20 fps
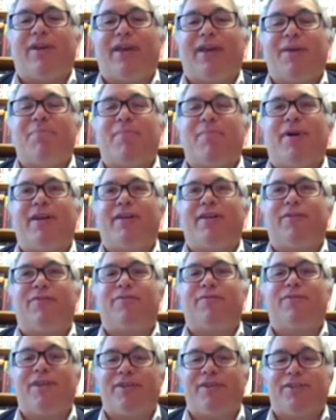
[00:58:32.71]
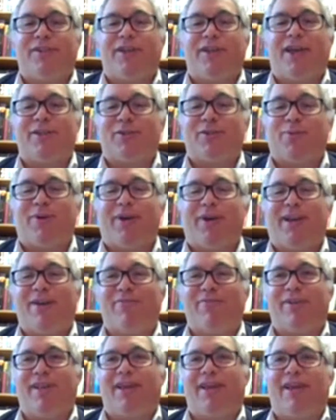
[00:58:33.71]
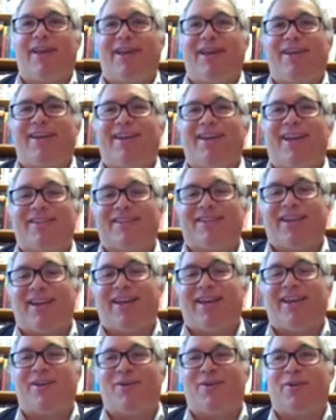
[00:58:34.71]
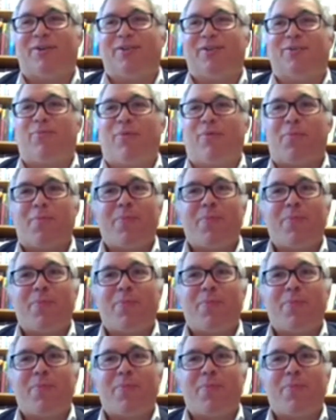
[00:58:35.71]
He might have dissed Yeats quite heavily in an essay called